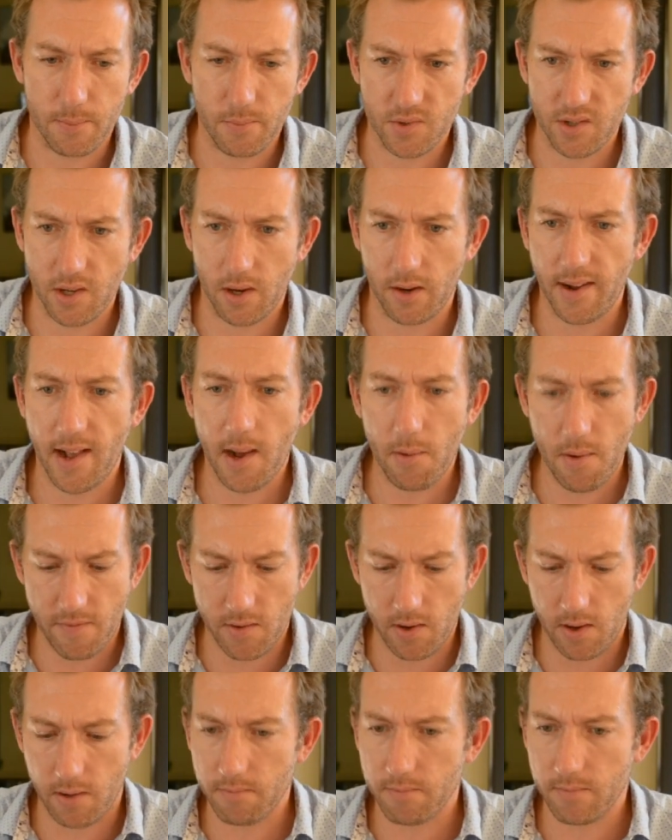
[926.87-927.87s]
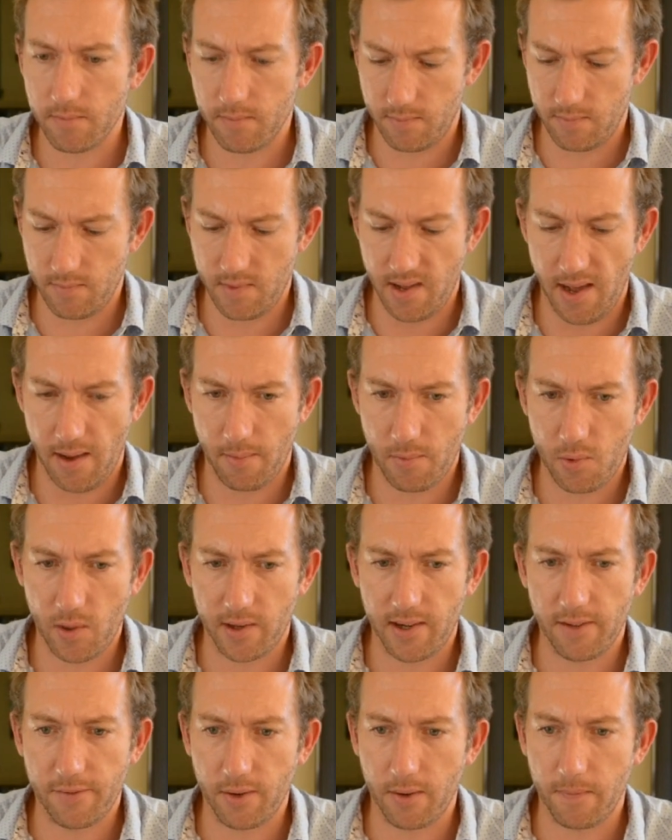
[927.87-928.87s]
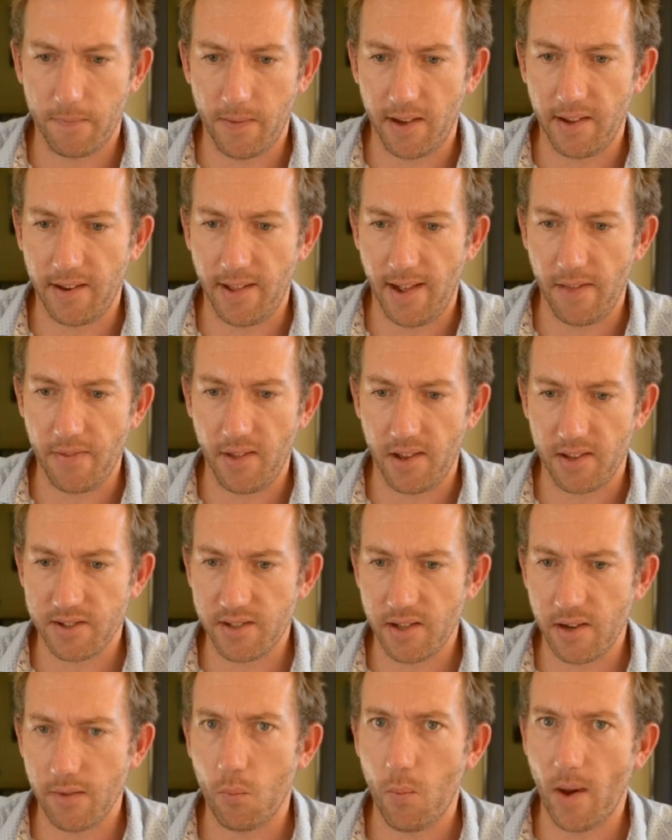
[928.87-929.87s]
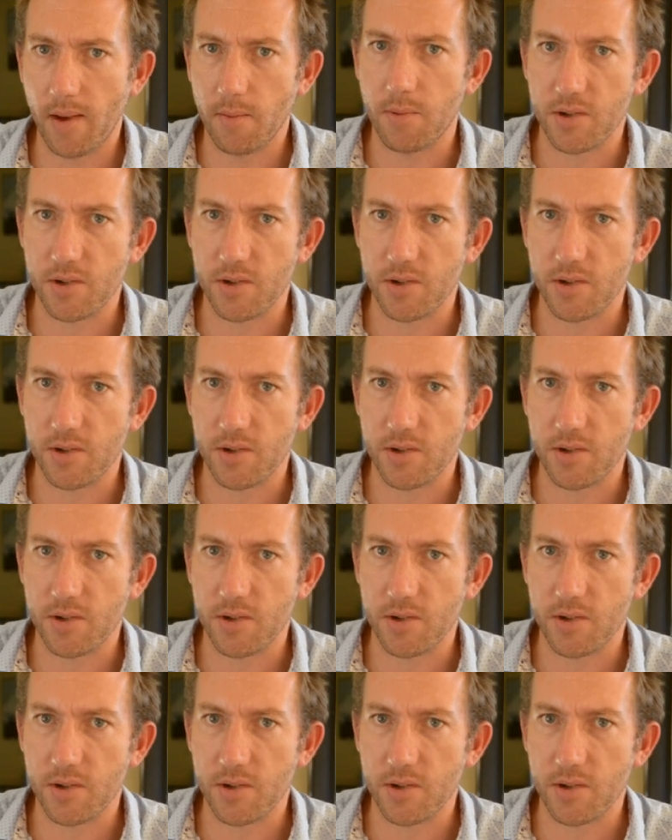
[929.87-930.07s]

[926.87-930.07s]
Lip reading: So now we've got quickly sort of figured out that instead of 1